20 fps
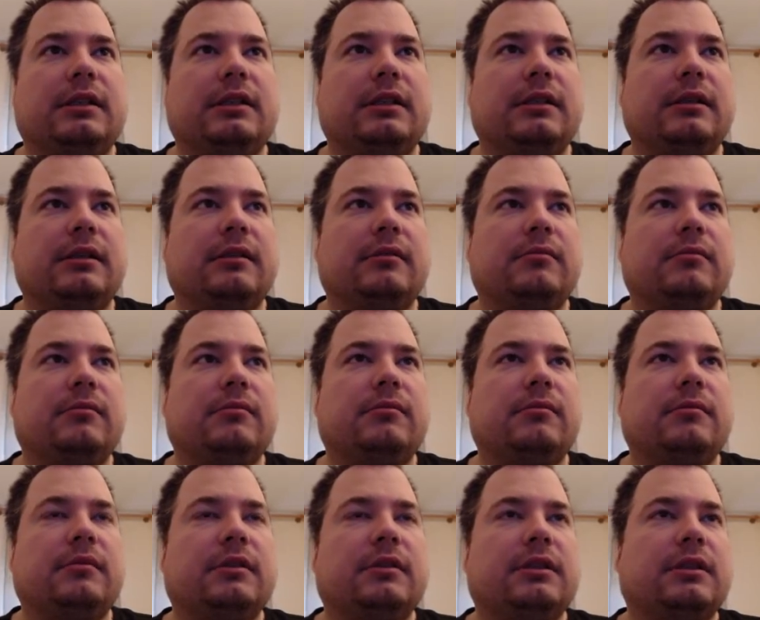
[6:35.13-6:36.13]

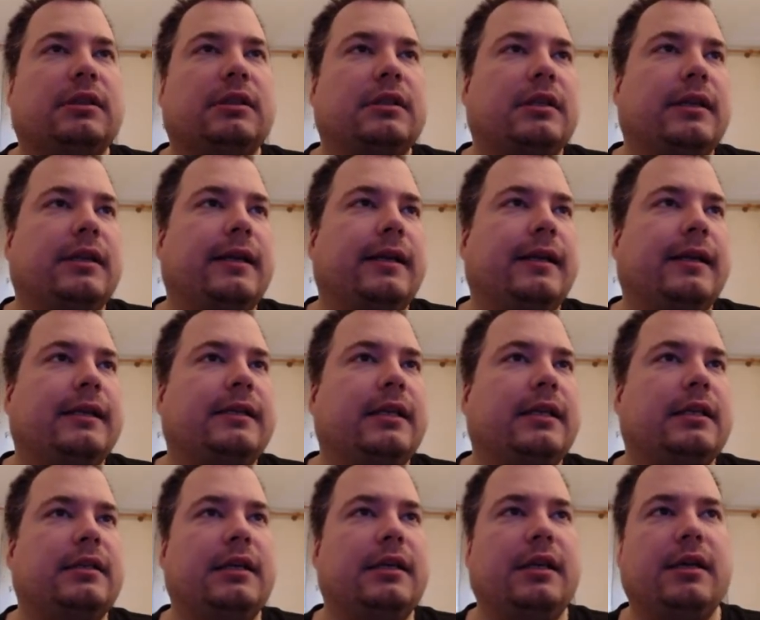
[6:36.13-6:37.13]
It
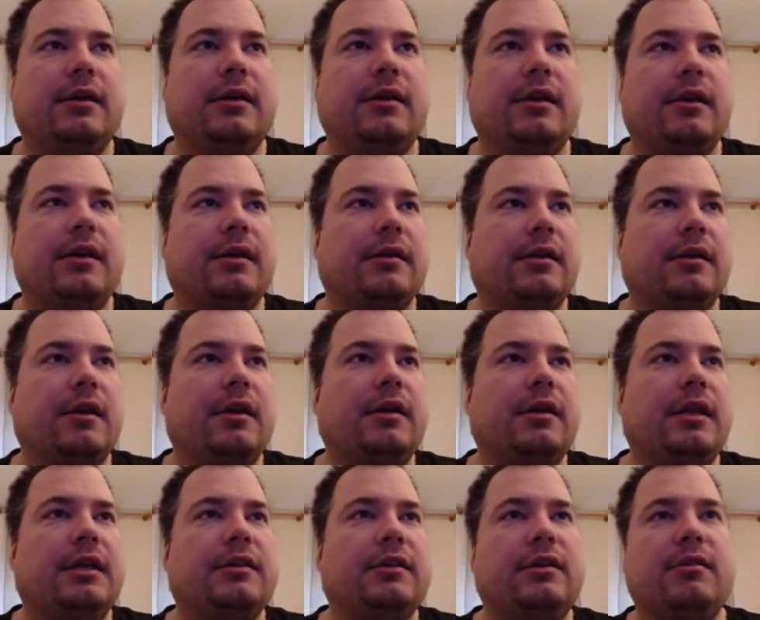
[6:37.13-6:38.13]
says here,
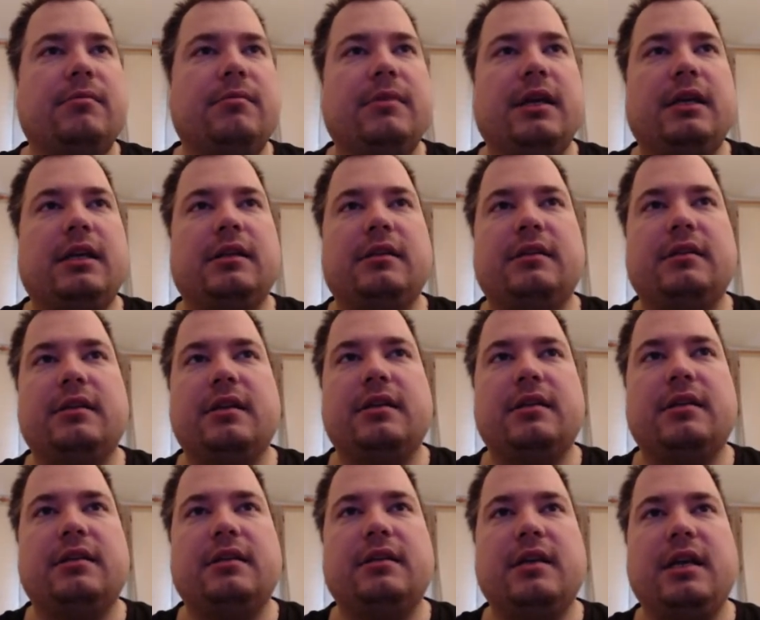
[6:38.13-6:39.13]
unless you make
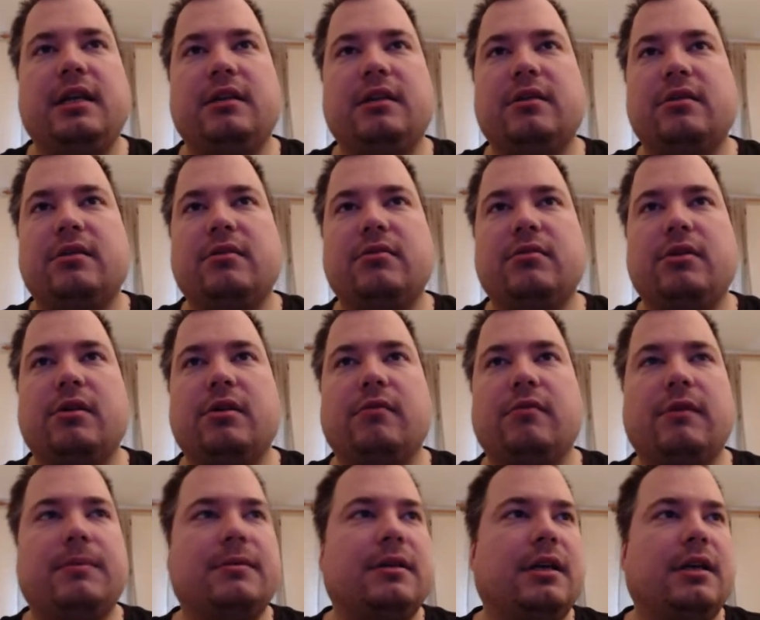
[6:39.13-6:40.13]
just change to your
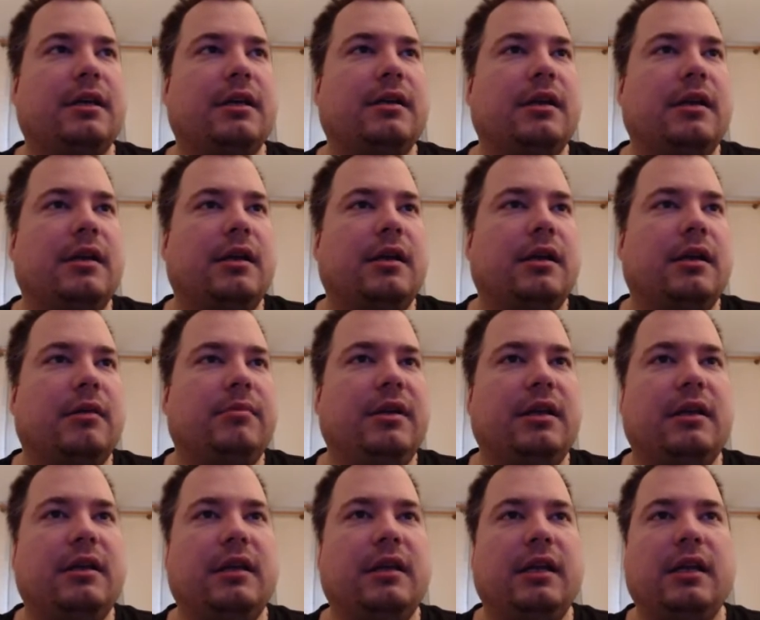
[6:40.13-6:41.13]
website
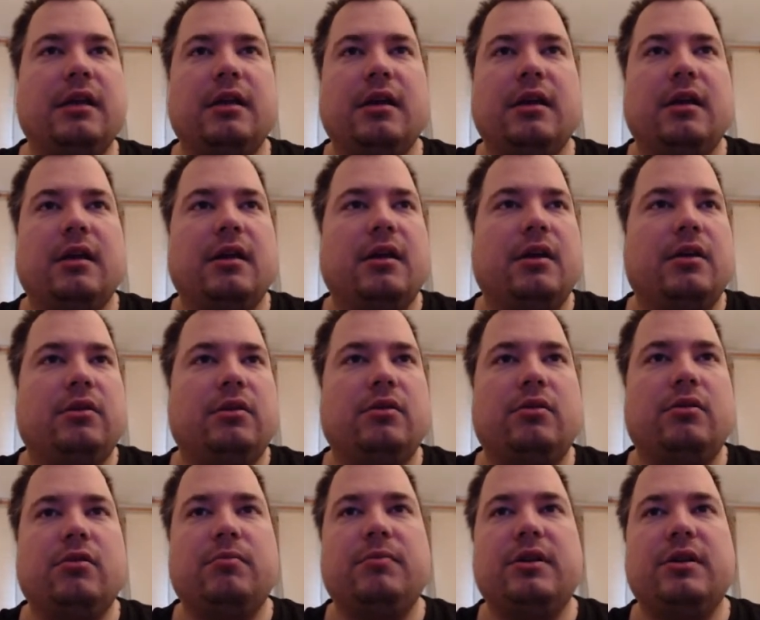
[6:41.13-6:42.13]
immediately, you
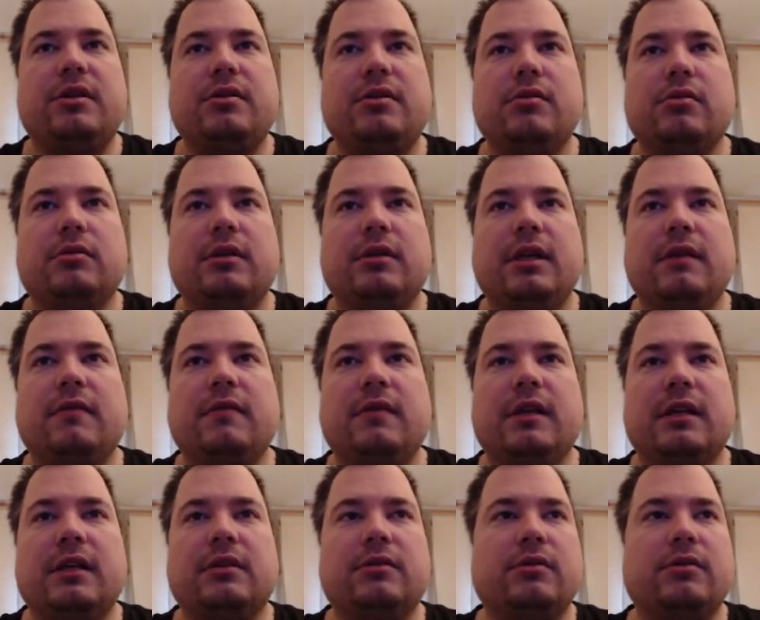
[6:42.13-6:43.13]
could be sued, even
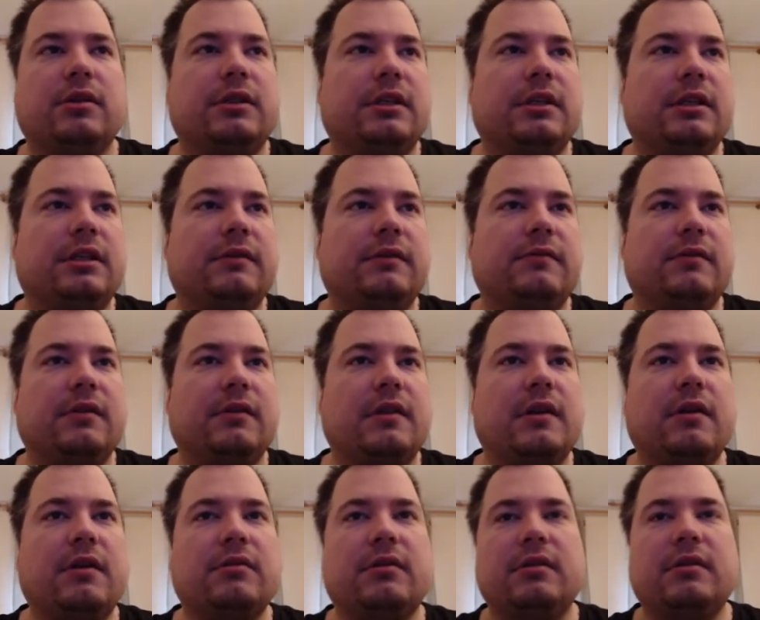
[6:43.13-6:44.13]
extorted for
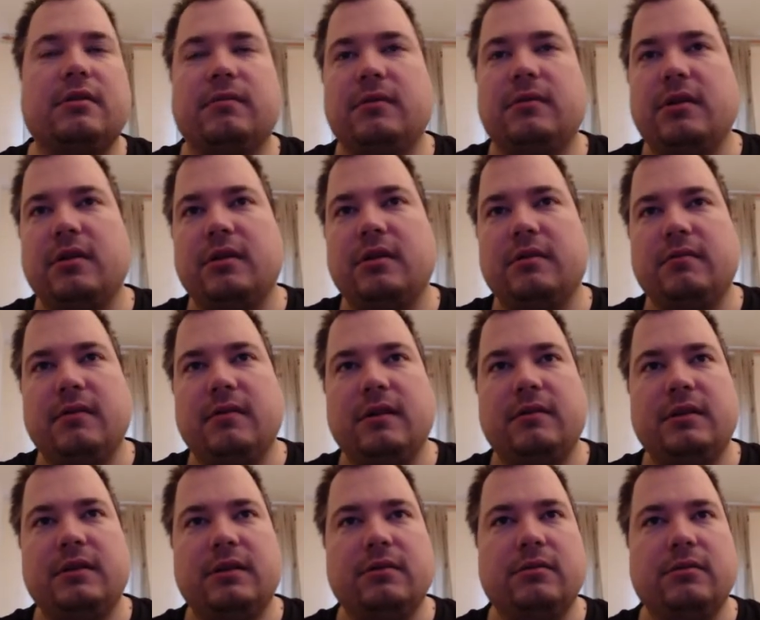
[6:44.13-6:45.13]
thousands of dollars very
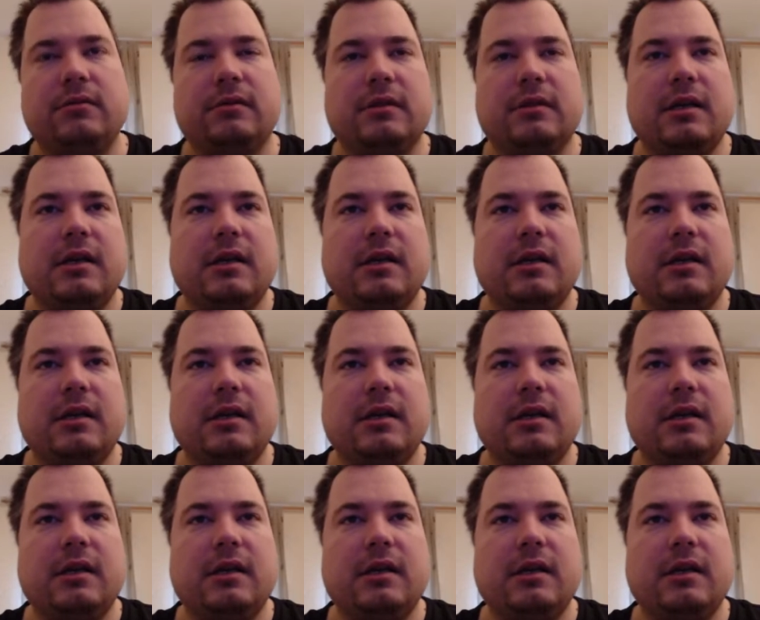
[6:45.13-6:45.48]
soon.